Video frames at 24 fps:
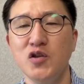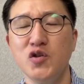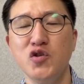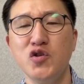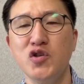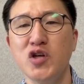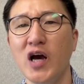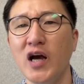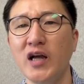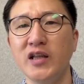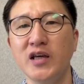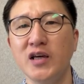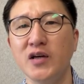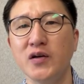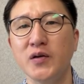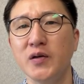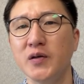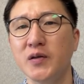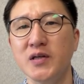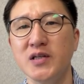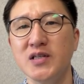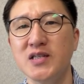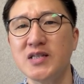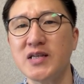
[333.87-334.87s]
Johnny
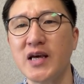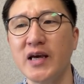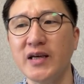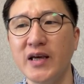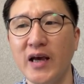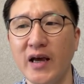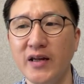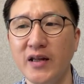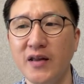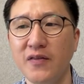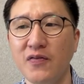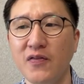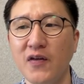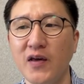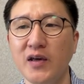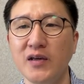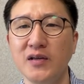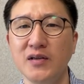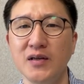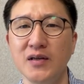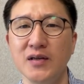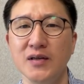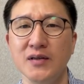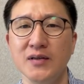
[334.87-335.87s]
couldn't say
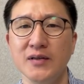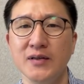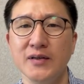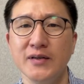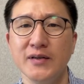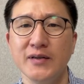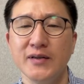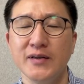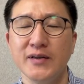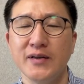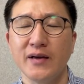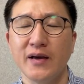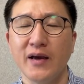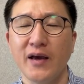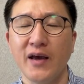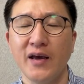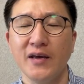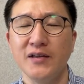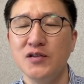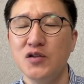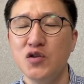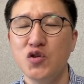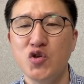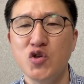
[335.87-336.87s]
anything,
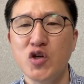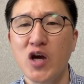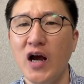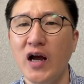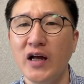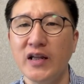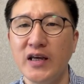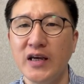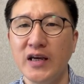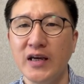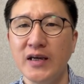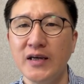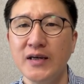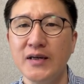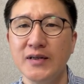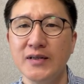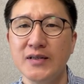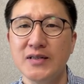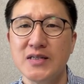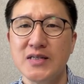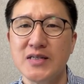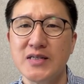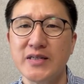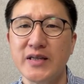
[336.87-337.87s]
and Johnny
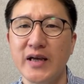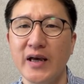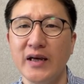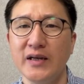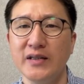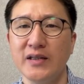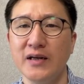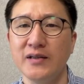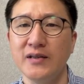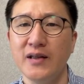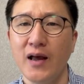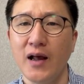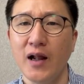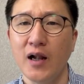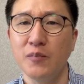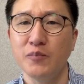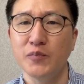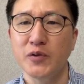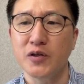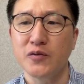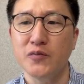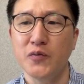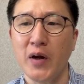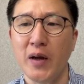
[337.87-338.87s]
stayed and
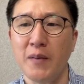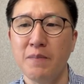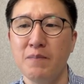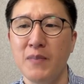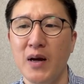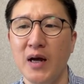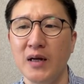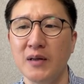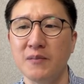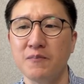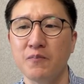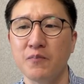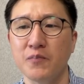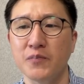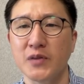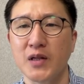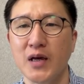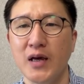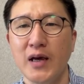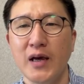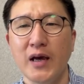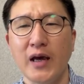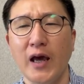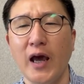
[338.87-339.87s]
helped Grandma.
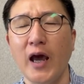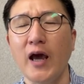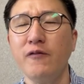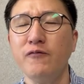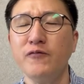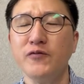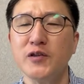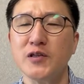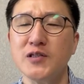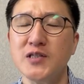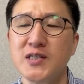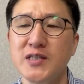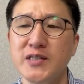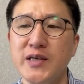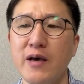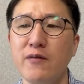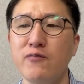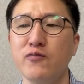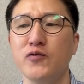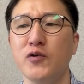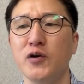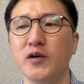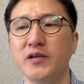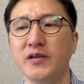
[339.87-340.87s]
After
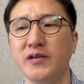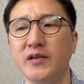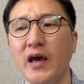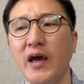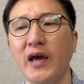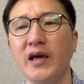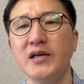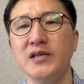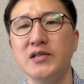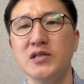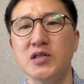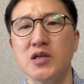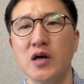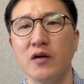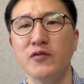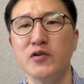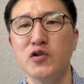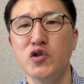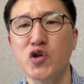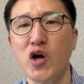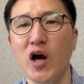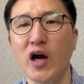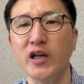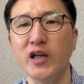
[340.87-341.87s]
several days of
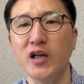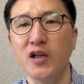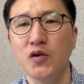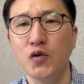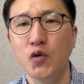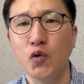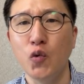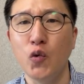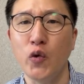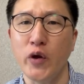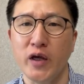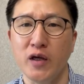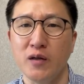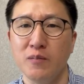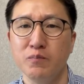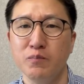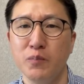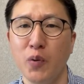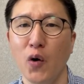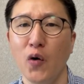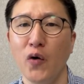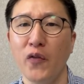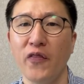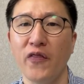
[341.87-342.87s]
Johnny doing
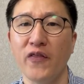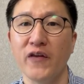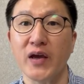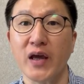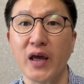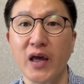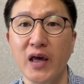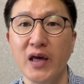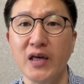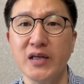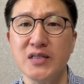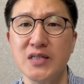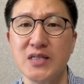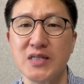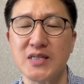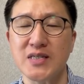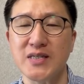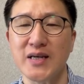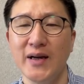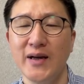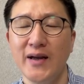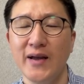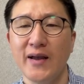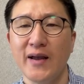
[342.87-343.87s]
both
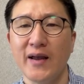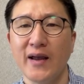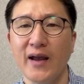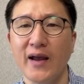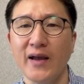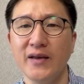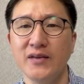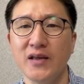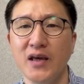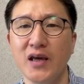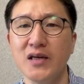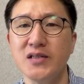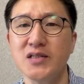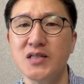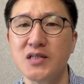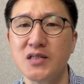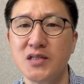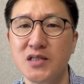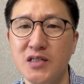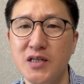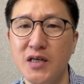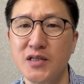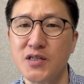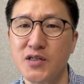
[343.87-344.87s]
his and his
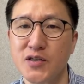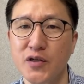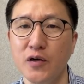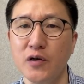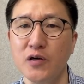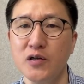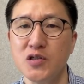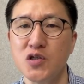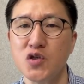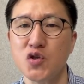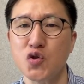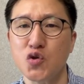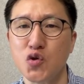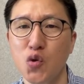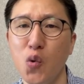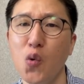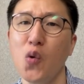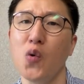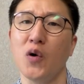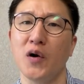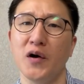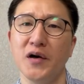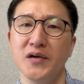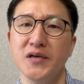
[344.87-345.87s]
sister's
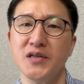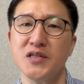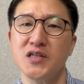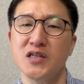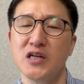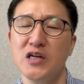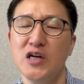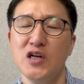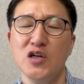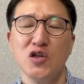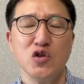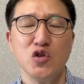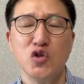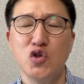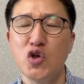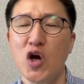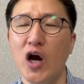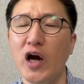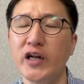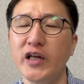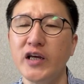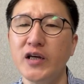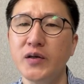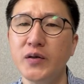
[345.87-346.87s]
chores,
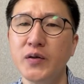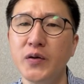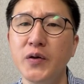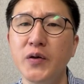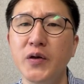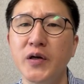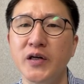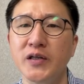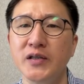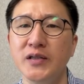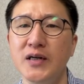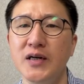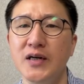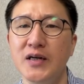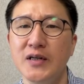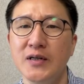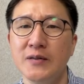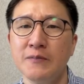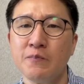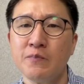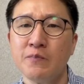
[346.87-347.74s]
Johnny couldn't